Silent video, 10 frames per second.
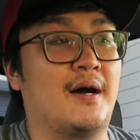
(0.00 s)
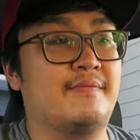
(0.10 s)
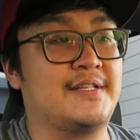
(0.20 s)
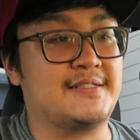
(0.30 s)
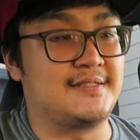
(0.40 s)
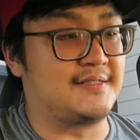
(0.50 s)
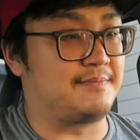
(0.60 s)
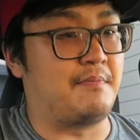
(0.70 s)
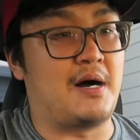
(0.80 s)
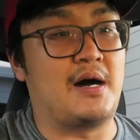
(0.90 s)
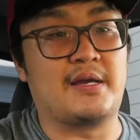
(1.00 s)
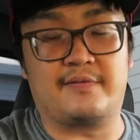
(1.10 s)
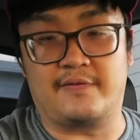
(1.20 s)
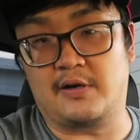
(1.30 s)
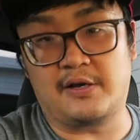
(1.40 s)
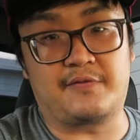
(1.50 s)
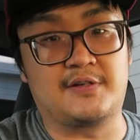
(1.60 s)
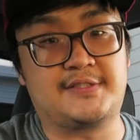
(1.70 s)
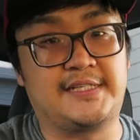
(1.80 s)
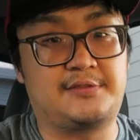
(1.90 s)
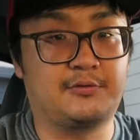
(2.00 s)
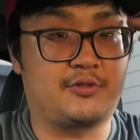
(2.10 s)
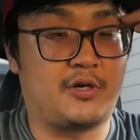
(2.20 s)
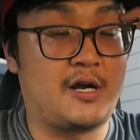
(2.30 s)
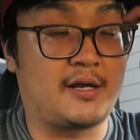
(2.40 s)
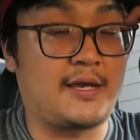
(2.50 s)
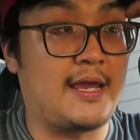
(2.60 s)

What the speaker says: This is my very first diesel truck,